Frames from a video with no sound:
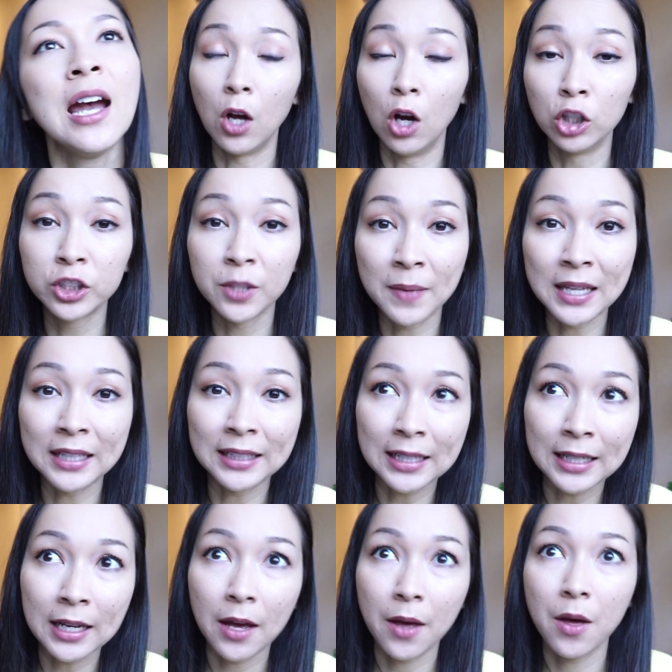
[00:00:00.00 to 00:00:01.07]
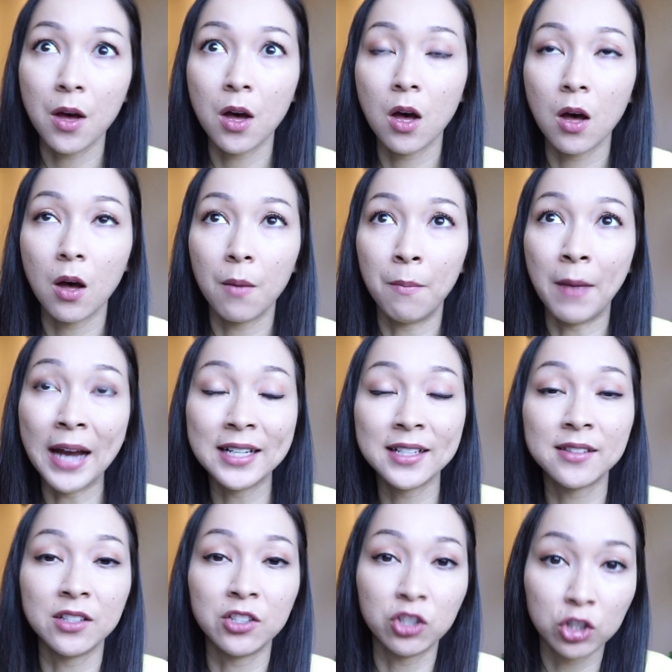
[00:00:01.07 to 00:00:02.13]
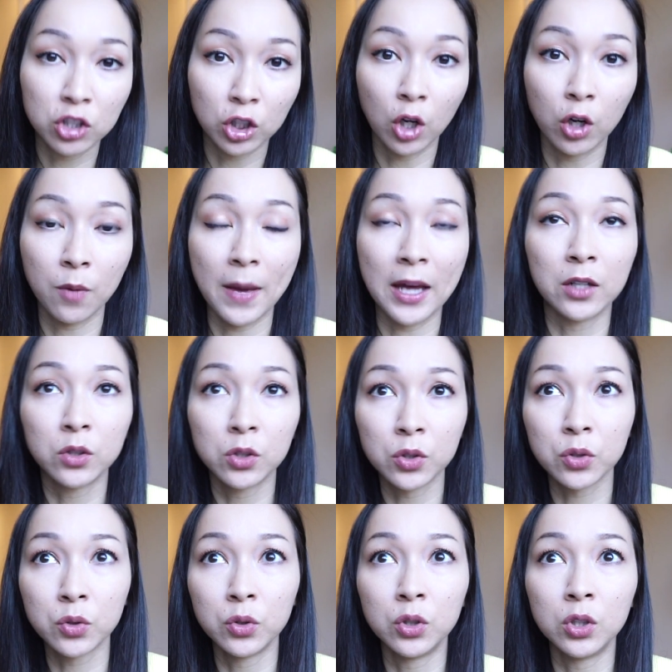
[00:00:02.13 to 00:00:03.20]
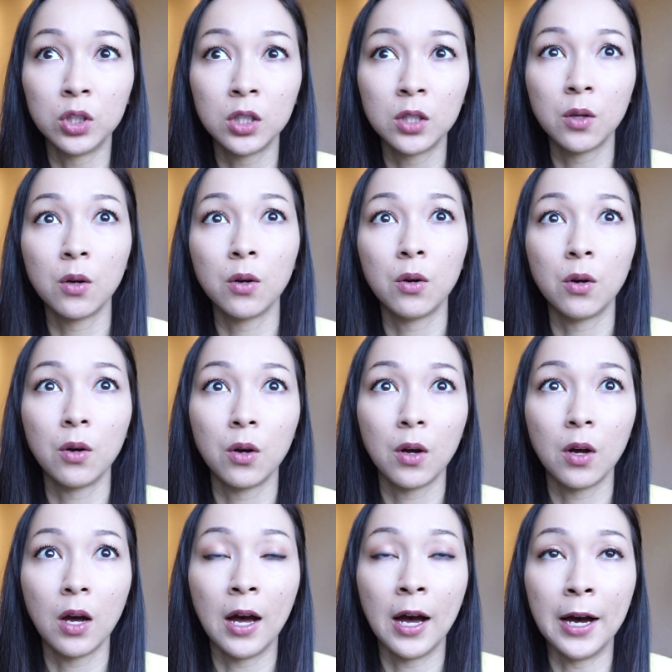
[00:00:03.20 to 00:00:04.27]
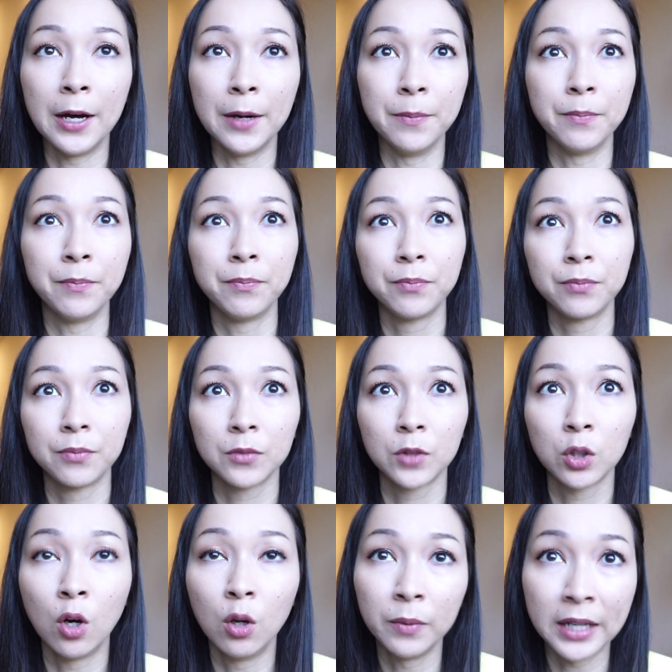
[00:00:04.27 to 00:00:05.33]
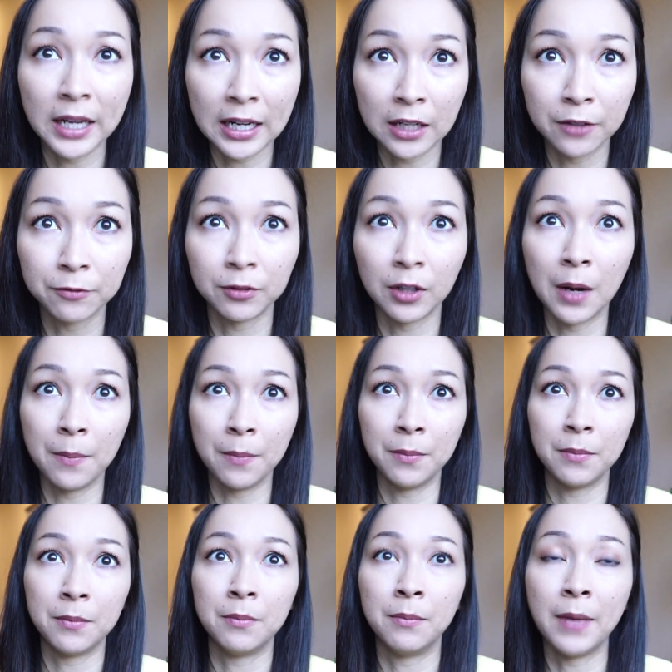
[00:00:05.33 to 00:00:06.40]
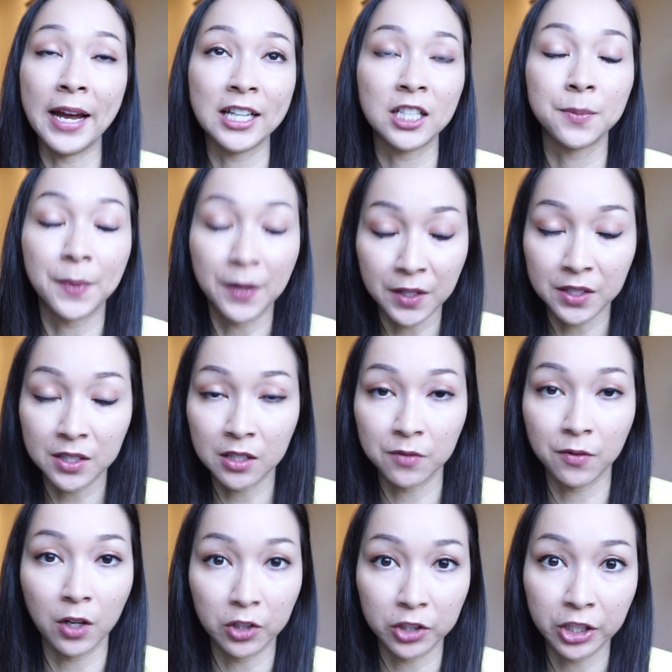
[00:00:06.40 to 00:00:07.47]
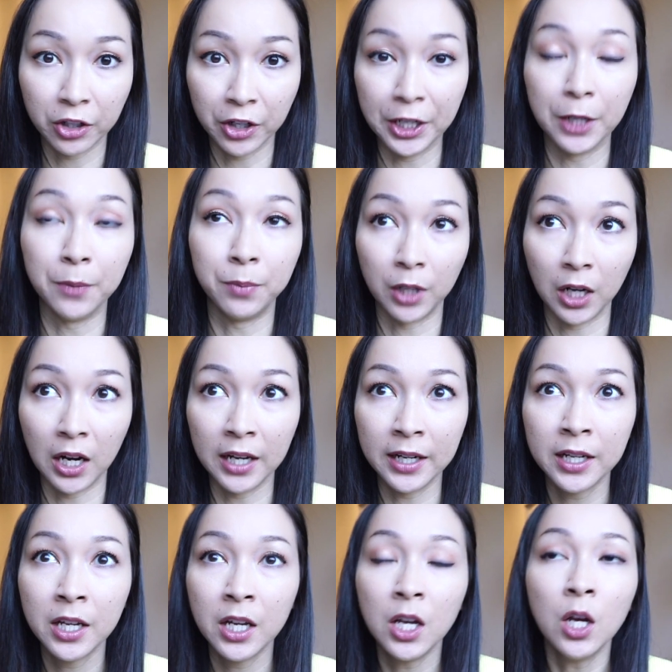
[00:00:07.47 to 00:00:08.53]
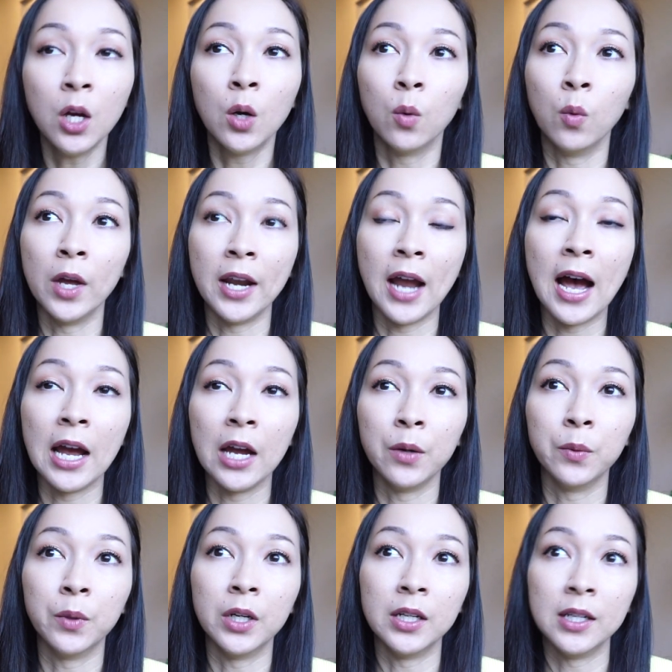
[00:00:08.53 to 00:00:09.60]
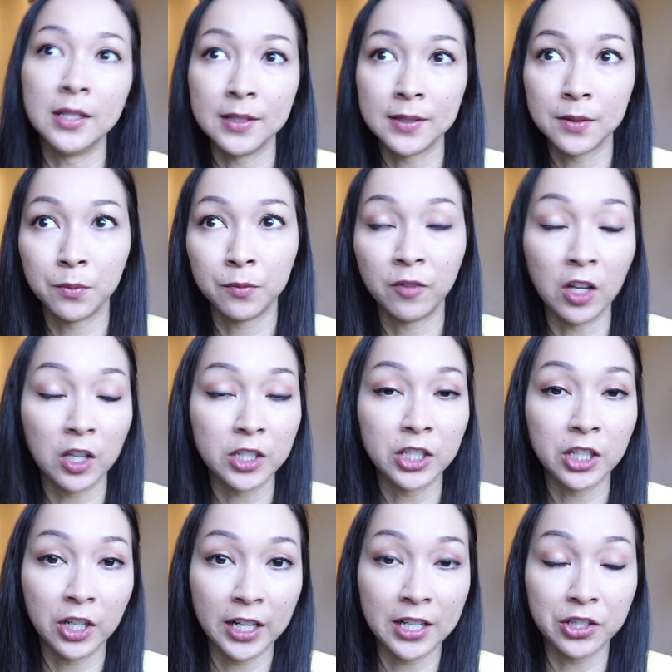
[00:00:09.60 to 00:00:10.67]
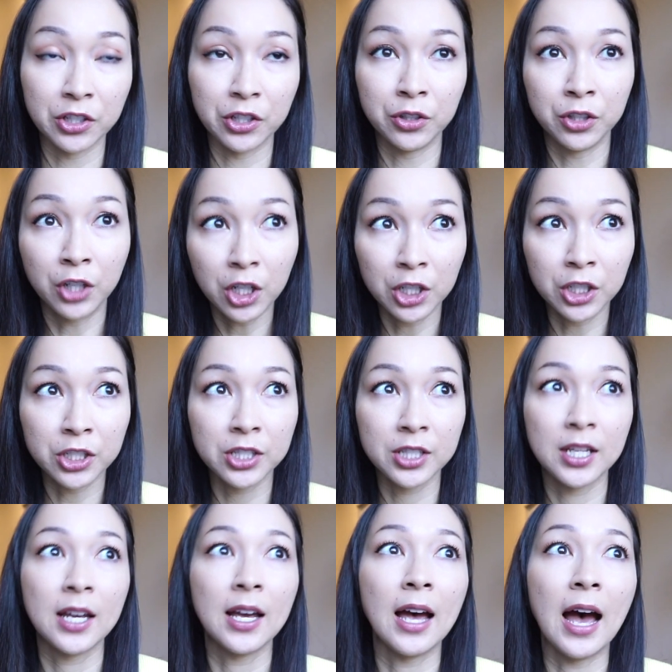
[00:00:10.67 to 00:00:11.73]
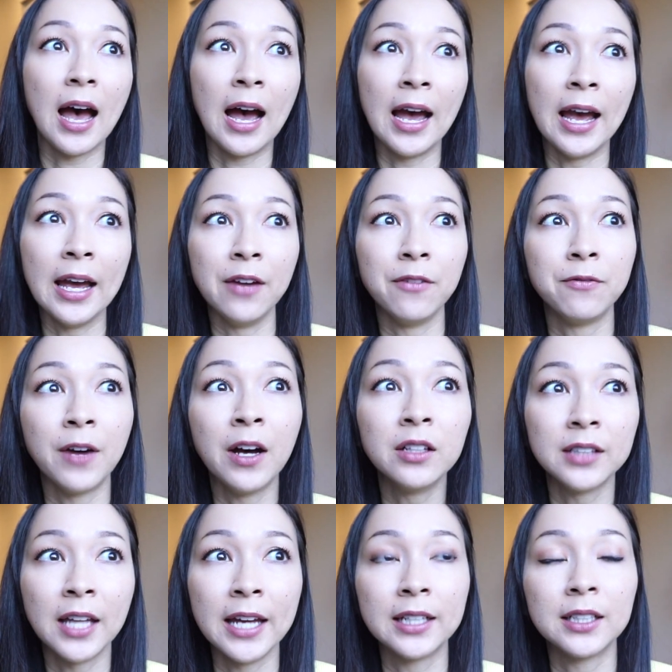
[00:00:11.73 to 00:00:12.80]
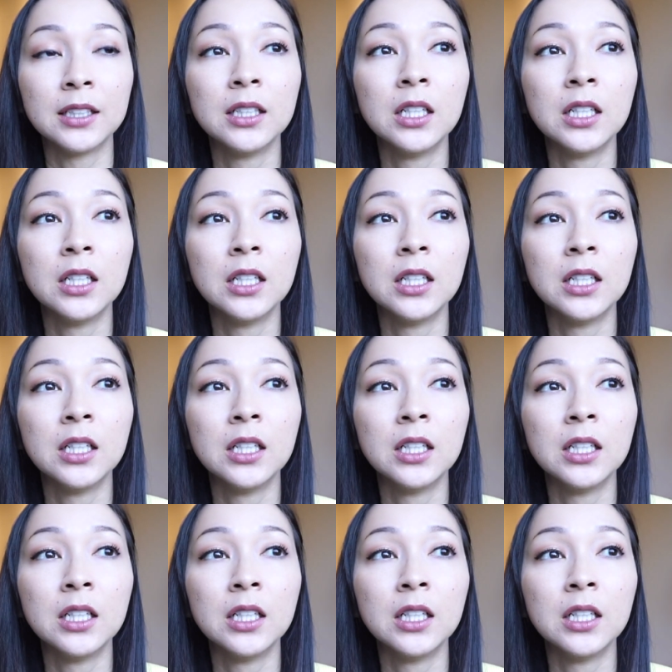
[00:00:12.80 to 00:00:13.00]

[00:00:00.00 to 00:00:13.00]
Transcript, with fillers: Ultimately, my decision to go to medical school um, culminated from my experiences volunteering abroad. When I was volunteering as a nurse, I felt like